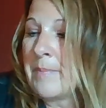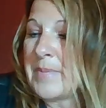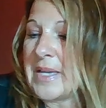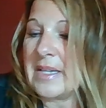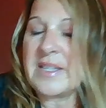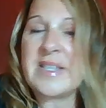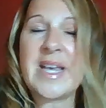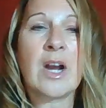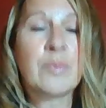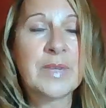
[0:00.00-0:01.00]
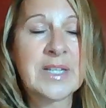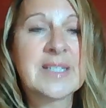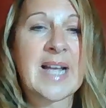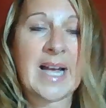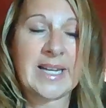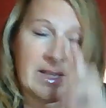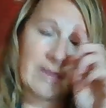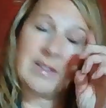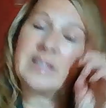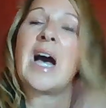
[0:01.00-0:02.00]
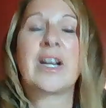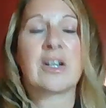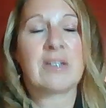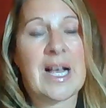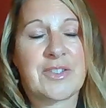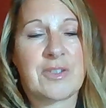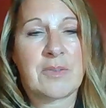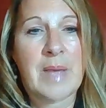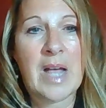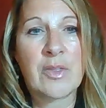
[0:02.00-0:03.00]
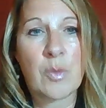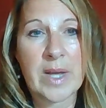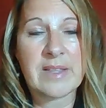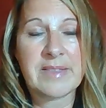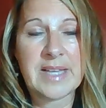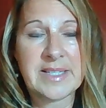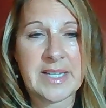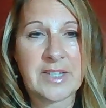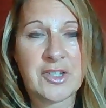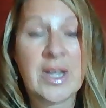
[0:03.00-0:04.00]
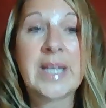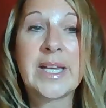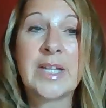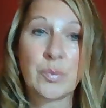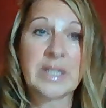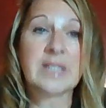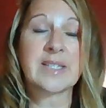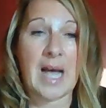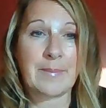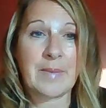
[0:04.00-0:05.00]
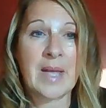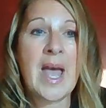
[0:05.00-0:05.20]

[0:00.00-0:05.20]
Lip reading: because they are redesigning their entire classroom and the way that they teach in real time.